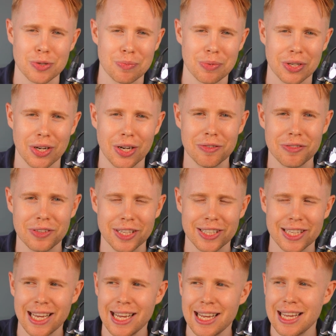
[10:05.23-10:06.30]
super
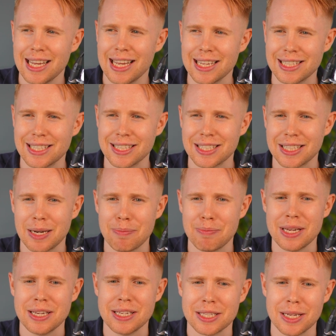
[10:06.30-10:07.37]
confident. It's just gonna
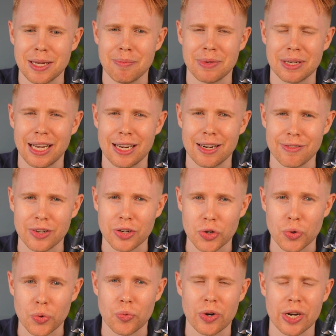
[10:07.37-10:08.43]
be some kind
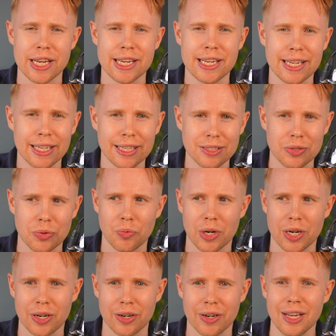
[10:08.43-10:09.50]
of gradient
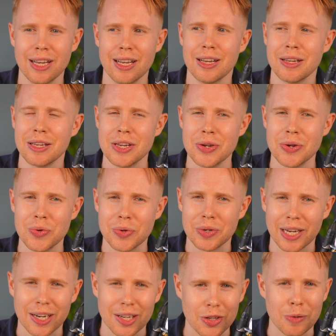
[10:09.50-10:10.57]
where you
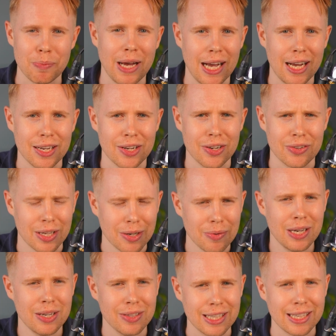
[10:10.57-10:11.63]
kind of look back and you're like,
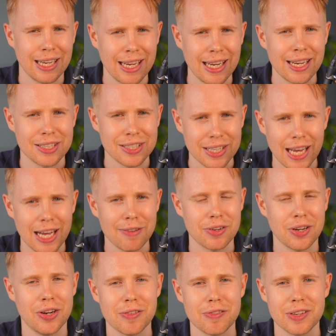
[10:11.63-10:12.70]
wow, like I actually
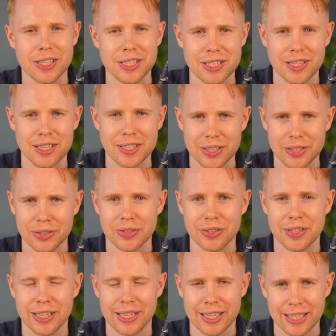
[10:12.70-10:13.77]
have confidence in the
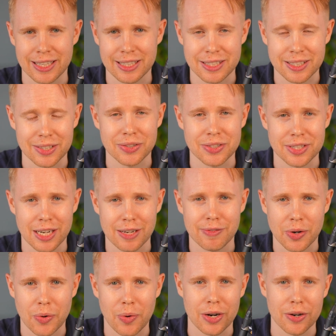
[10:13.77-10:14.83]
skills that
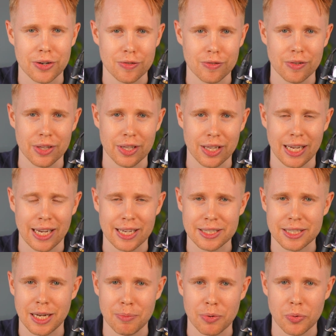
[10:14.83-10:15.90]
I've acquired over the
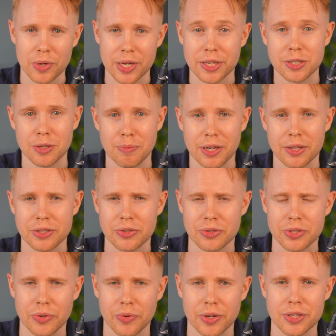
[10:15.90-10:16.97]
last couple weeks or months
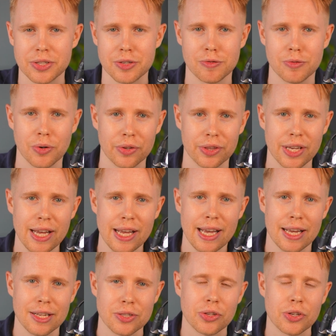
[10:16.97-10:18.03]
or so on and so forth.
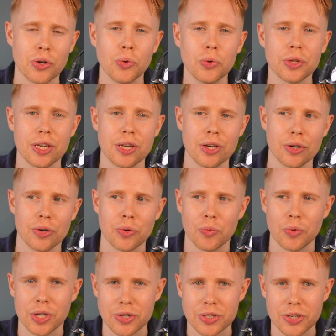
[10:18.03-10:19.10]
And so the goal here
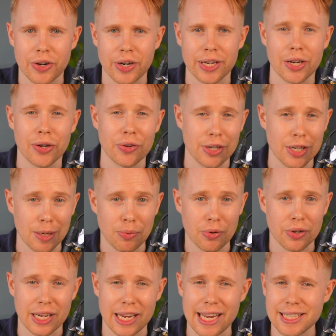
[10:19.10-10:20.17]
when you're starting out on
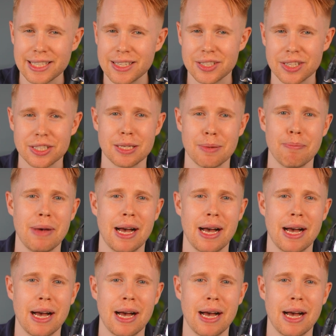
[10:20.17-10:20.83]
Upwork isn't just to